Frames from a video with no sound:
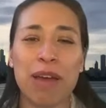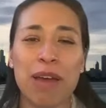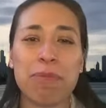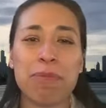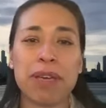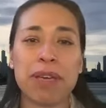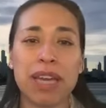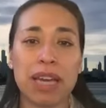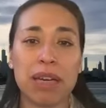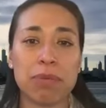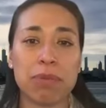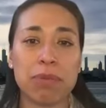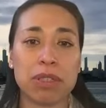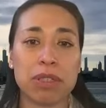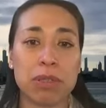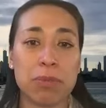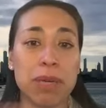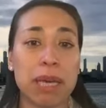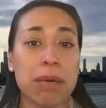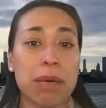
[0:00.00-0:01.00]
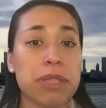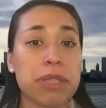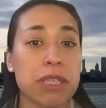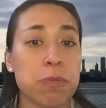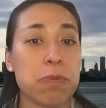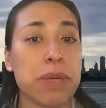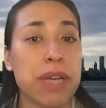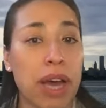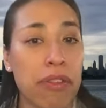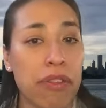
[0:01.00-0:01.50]
and be able to be able to
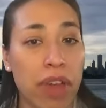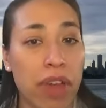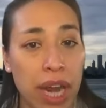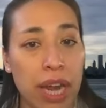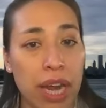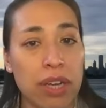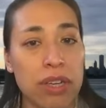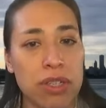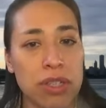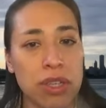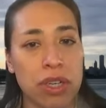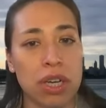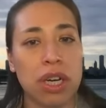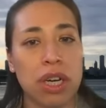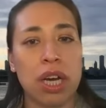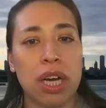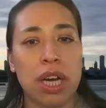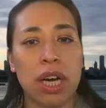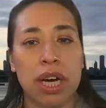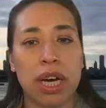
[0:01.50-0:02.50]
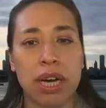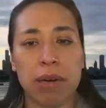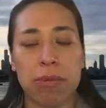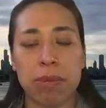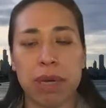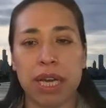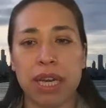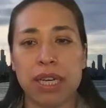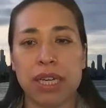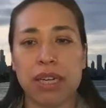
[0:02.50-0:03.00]
spit out that answer
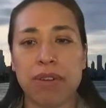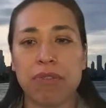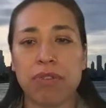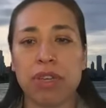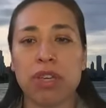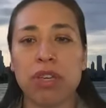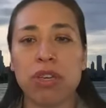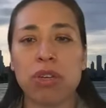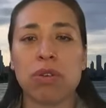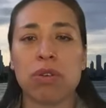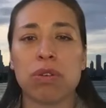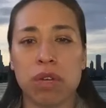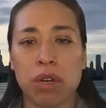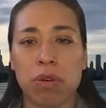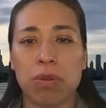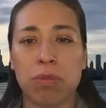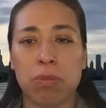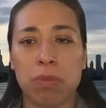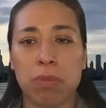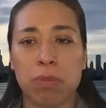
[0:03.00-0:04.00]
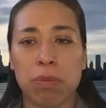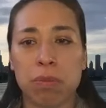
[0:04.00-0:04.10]
um, and if you don't